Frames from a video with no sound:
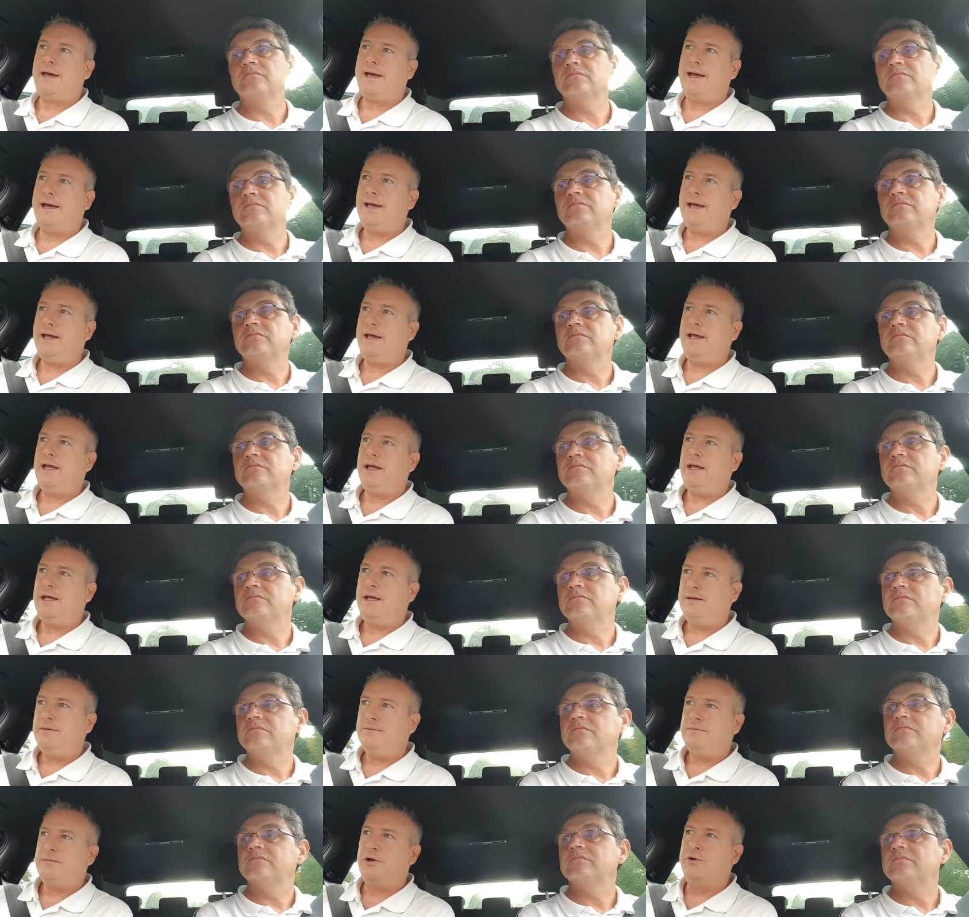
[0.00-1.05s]
Speaker 1: a
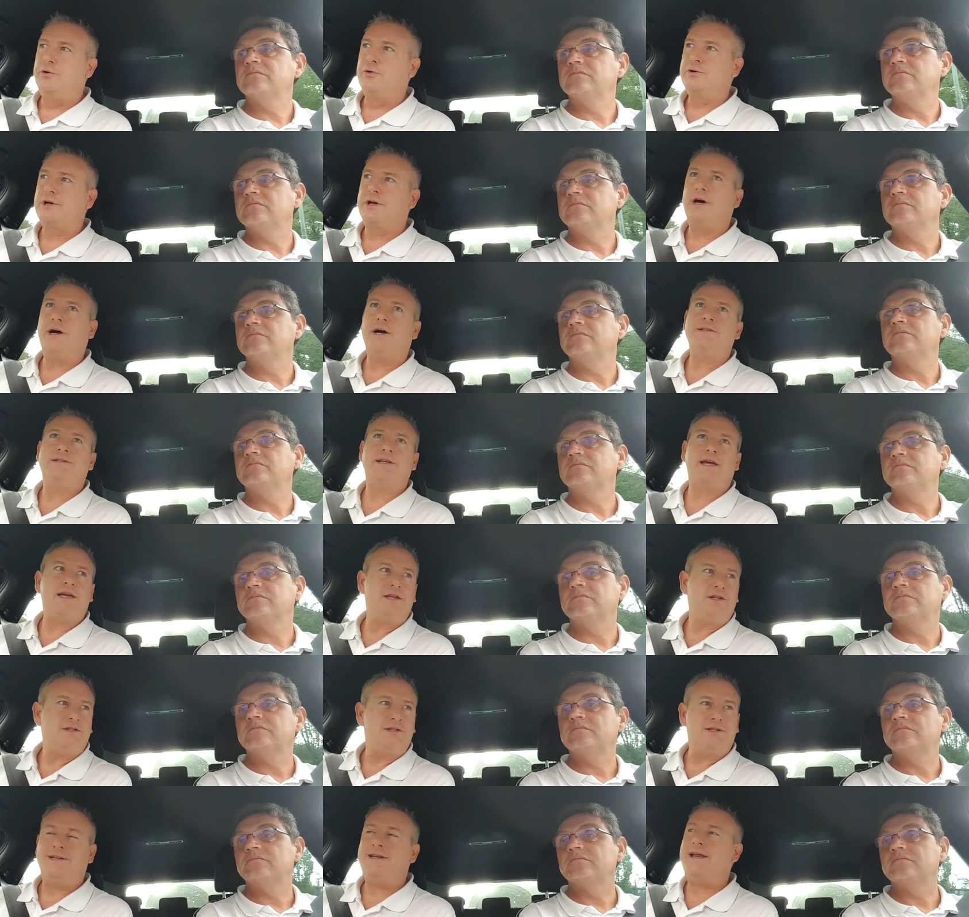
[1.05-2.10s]
an
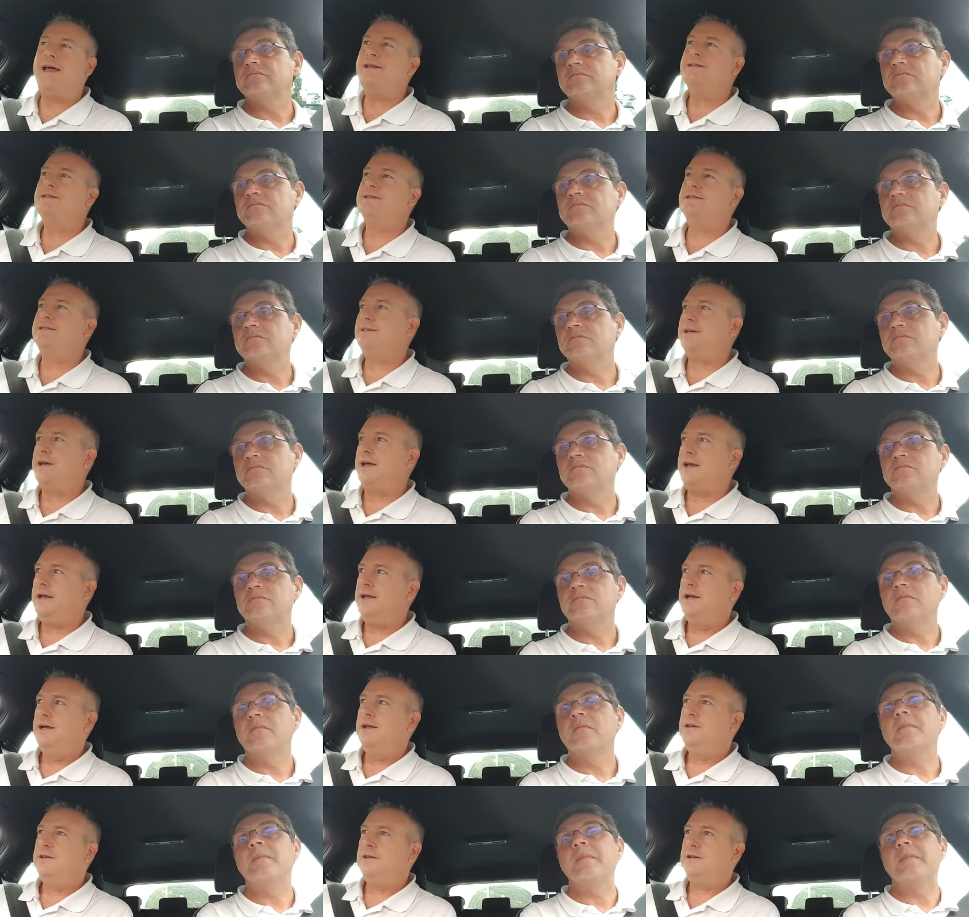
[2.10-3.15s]
organisation, an entity
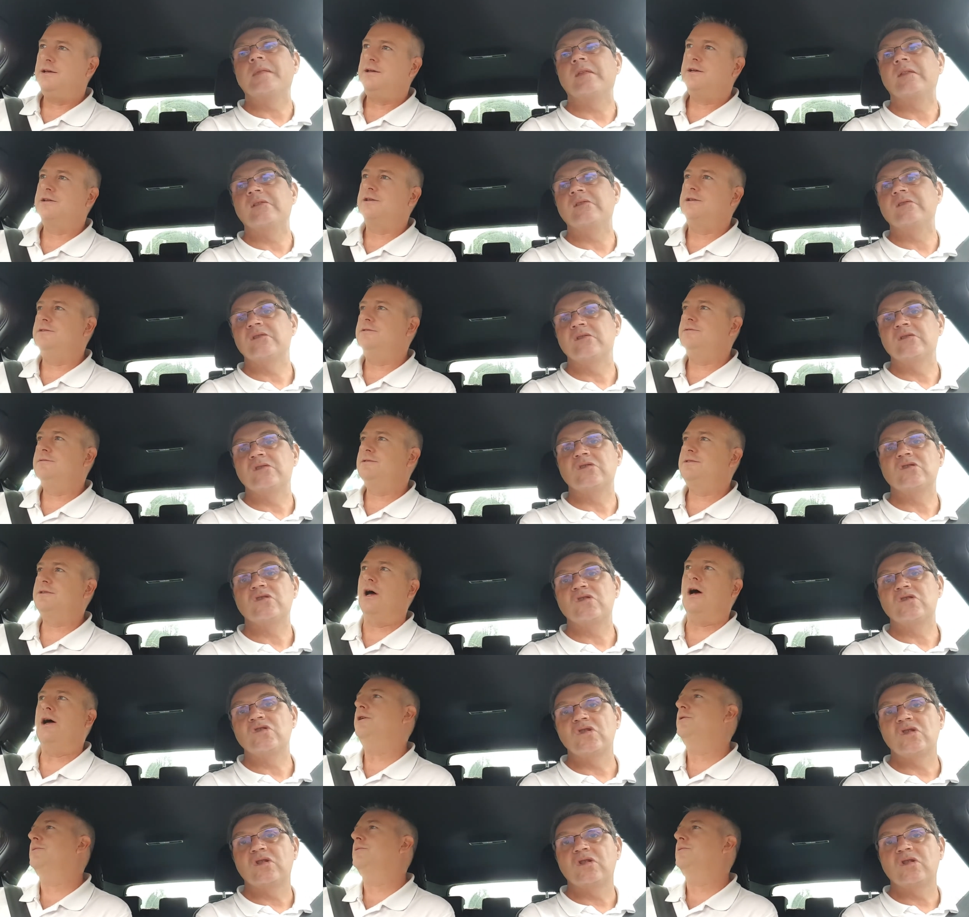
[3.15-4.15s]
that can sign